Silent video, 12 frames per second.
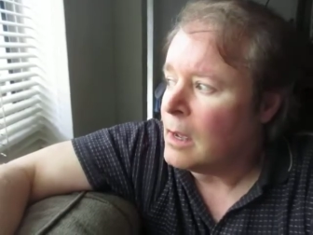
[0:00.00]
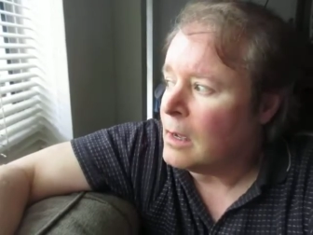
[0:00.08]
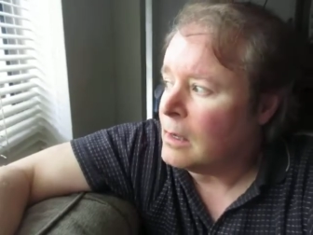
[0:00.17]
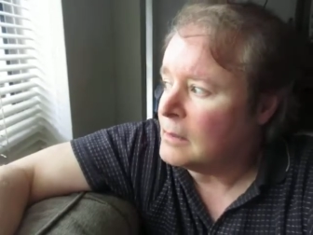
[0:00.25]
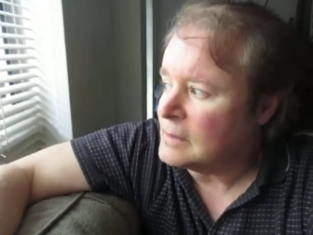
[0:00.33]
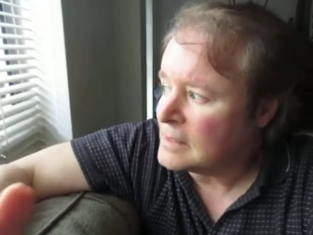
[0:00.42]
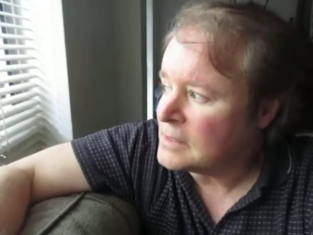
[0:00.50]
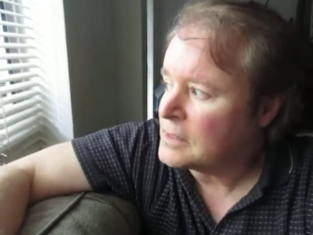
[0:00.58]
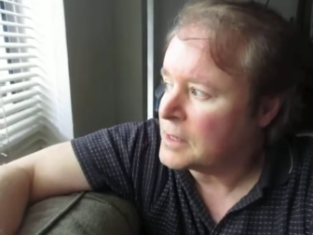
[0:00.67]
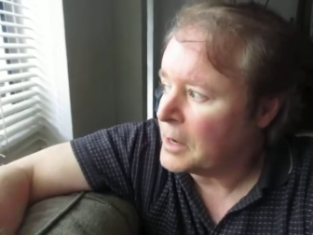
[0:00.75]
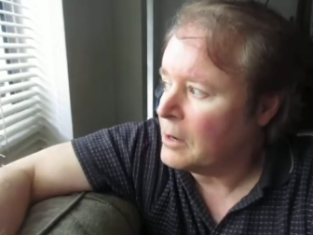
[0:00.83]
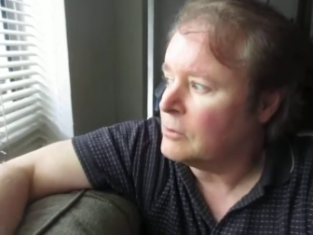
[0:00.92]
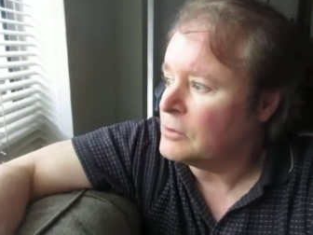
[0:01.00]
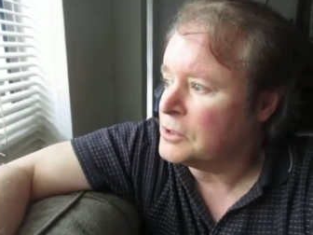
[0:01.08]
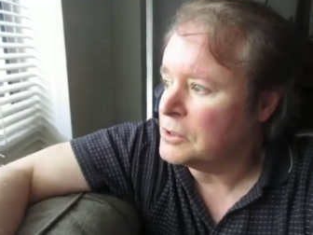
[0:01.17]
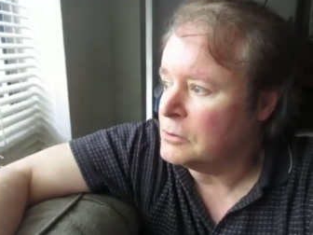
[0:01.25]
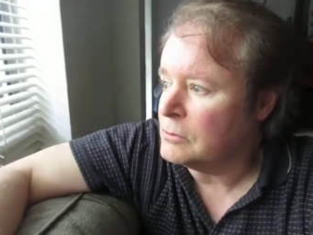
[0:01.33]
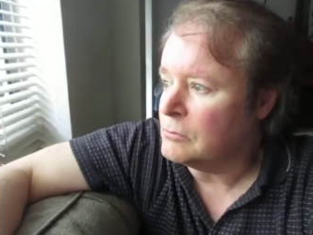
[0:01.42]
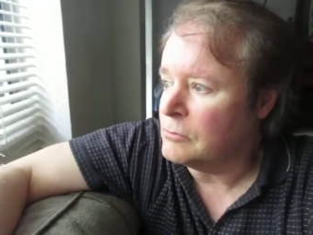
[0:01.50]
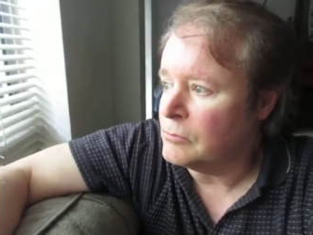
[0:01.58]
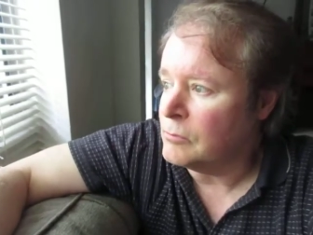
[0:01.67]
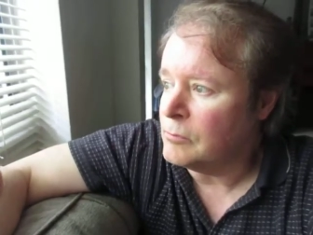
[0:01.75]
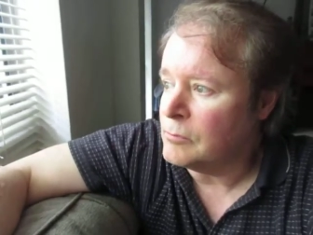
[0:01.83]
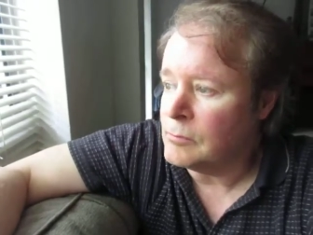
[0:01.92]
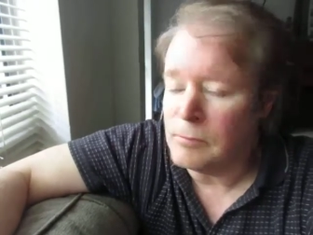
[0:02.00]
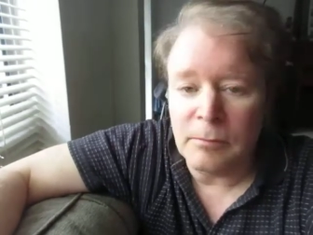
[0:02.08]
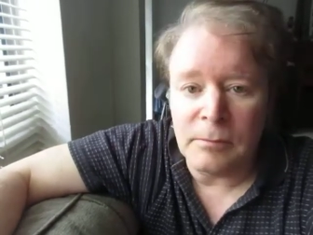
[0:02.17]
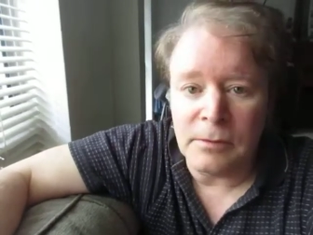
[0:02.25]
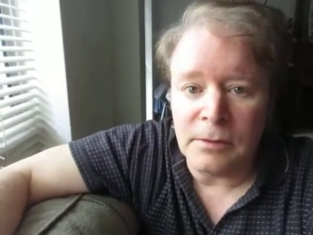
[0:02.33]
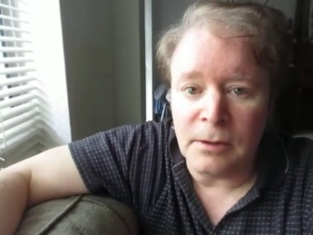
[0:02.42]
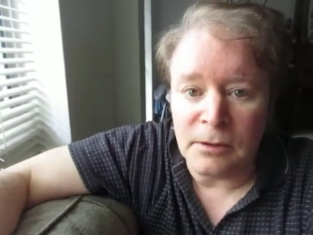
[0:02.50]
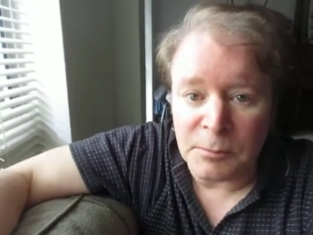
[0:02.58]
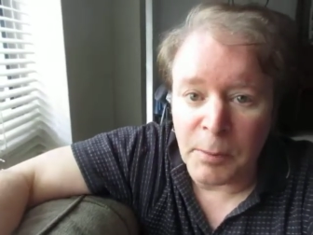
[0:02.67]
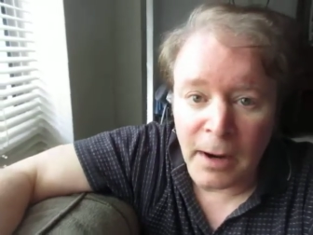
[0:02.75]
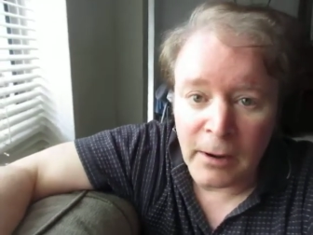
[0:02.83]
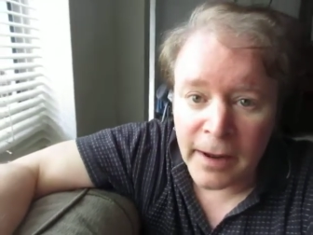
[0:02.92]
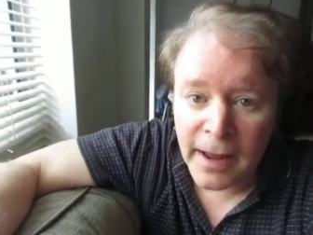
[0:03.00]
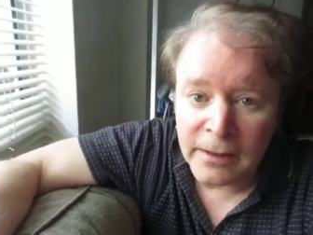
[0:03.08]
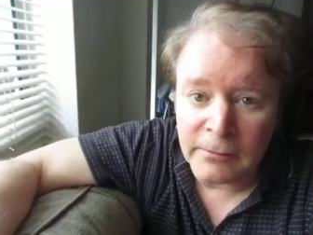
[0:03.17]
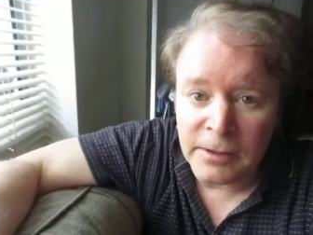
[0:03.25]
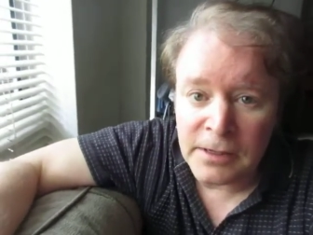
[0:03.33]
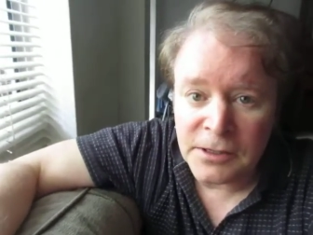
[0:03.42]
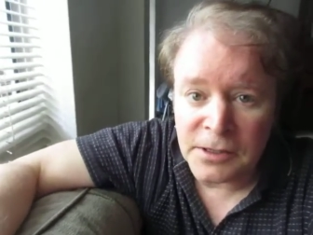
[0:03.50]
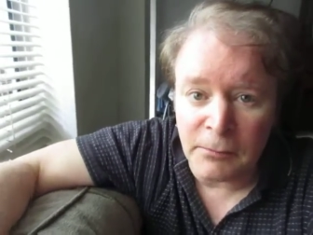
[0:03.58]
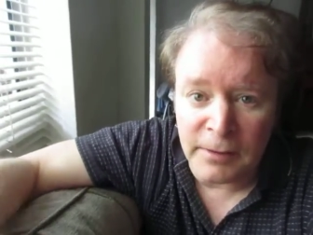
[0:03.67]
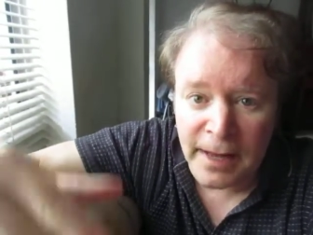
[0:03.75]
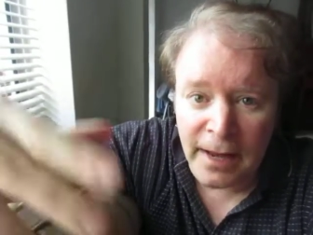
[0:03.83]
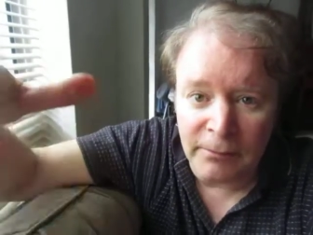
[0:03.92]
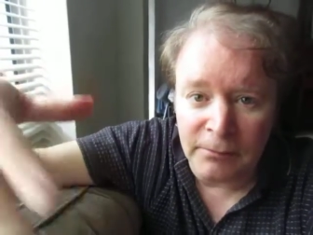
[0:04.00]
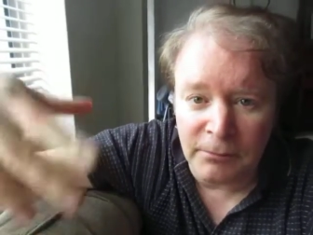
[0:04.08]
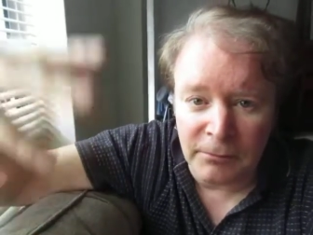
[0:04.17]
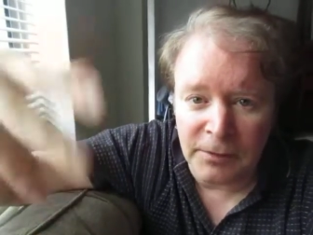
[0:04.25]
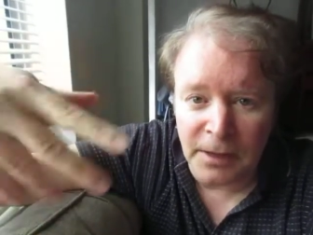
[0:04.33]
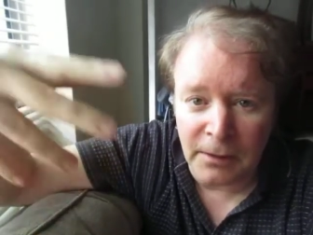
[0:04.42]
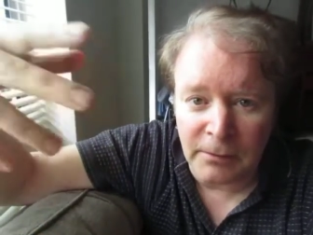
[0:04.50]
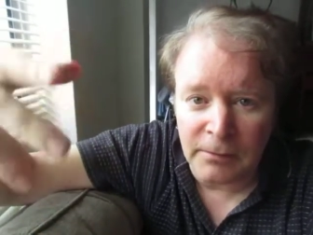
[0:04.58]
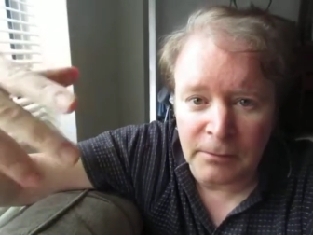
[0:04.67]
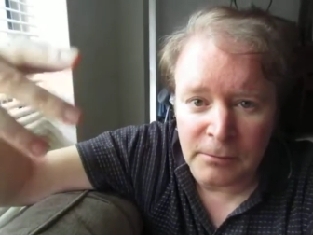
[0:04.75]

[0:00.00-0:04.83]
uh, doesn't go to those prayer gatherings, you know, where they have, you know,